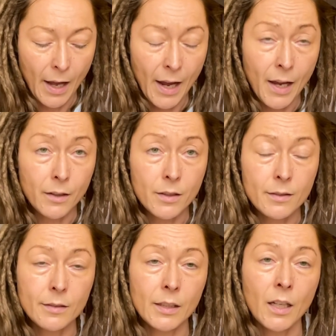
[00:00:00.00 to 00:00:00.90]
and the
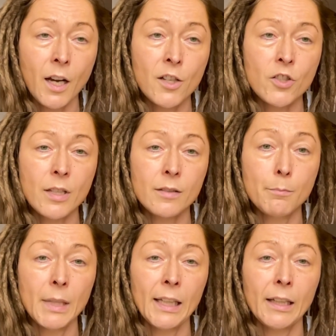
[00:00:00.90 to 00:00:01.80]
sillage is
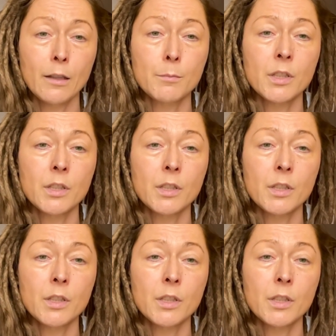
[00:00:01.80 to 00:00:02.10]
medium